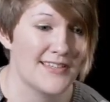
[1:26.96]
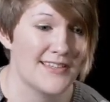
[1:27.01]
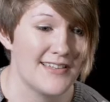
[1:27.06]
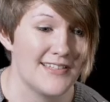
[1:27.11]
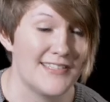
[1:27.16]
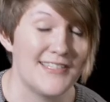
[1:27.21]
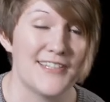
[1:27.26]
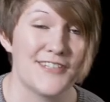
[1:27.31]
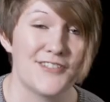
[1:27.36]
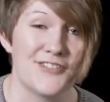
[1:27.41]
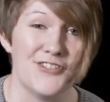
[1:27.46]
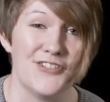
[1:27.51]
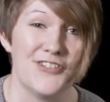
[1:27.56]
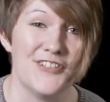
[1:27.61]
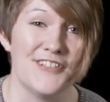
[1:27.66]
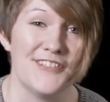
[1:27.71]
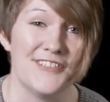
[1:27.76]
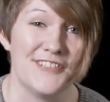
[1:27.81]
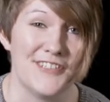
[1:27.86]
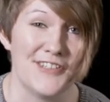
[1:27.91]
addiction
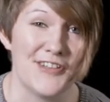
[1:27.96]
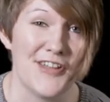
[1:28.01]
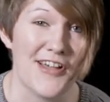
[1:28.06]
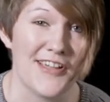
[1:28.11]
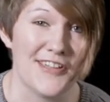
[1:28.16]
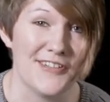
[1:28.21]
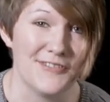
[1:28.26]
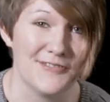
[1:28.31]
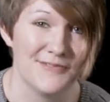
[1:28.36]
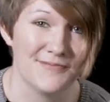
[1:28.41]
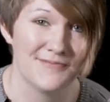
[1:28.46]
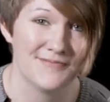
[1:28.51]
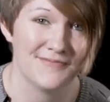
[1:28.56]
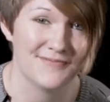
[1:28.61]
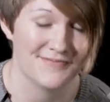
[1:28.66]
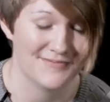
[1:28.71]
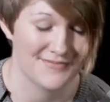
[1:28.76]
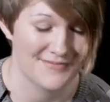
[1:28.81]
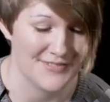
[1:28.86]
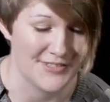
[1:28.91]
and denial
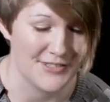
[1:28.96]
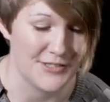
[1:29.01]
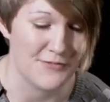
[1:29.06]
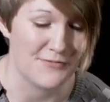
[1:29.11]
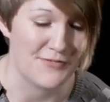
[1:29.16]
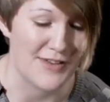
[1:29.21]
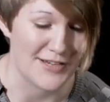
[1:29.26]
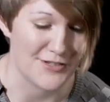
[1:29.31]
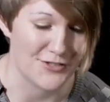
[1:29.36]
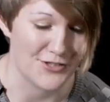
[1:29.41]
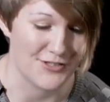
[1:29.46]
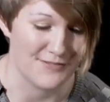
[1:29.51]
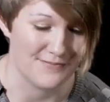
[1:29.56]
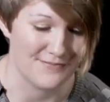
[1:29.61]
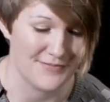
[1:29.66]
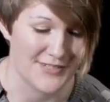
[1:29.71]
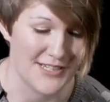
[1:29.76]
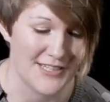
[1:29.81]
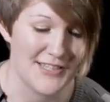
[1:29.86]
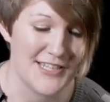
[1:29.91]
and deflection.
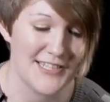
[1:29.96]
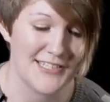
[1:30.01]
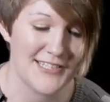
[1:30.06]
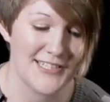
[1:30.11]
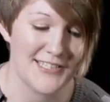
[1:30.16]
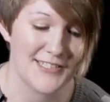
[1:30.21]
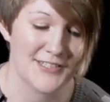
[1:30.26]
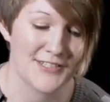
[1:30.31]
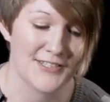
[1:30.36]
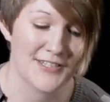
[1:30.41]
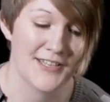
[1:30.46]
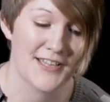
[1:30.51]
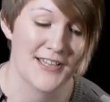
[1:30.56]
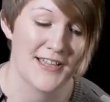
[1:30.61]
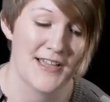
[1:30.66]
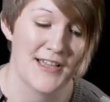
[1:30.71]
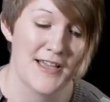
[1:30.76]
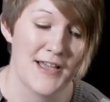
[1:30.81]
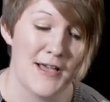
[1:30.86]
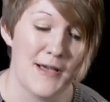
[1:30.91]
And this is
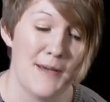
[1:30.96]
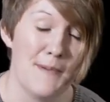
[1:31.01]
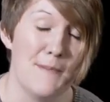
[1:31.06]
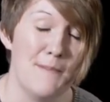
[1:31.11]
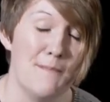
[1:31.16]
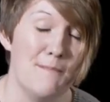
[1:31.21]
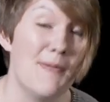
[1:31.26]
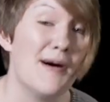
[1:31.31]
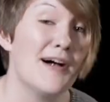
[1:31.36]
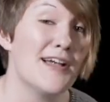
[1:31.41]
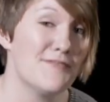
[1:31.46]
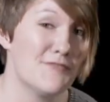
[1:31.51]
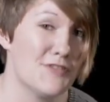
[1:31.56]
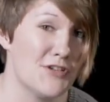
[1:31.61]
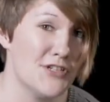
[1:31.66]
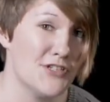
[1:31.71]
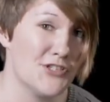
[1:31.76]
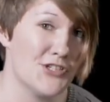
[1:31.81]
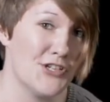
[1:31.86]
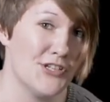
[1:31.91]
my
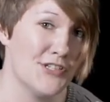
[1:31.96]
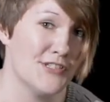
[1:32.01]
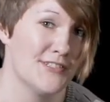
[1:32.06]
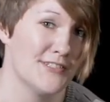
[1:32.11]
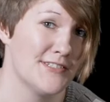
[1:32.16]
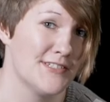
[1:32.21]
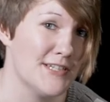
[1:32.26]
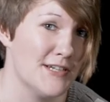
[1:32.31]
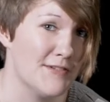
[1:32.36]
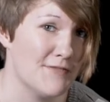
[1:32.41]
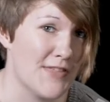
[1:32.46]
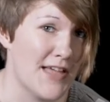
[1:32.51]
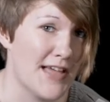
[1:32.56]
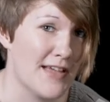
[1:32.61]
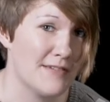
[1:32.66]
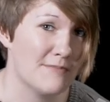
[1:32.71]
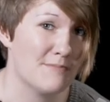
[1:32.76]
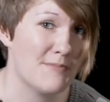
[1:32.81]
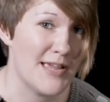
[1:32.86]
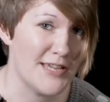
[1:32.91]
version of
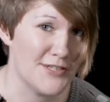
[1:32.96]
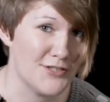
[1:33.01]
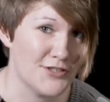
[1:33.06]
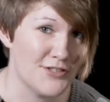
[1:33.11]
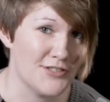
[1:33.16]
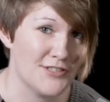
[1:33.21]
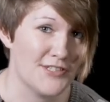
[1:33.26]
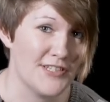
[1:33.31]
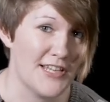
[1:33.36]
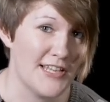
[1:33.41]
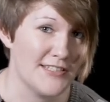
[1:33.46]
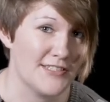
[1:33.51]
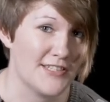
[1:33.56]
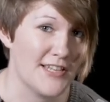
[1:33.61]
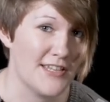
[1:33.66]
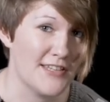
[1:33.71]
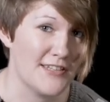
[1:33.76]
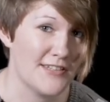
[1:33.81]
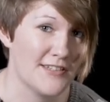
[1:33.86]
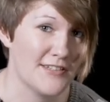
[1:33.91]
that patient
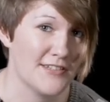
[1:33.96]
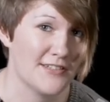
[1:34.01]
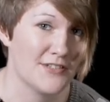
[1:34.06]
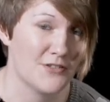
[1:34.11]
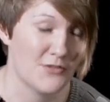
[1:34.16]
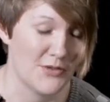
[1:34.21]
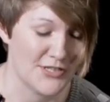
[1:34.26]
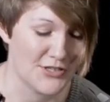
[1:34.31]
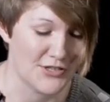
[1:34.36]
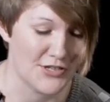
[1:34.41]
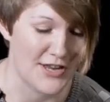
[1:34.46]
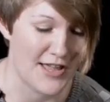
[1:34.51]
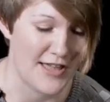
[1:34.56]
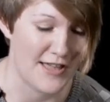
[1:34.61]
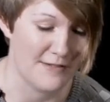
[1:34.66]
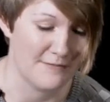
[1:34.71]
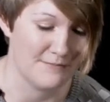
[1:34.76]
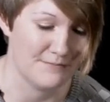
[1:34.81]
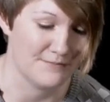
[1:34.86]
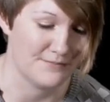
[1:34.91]
intake questionnaire.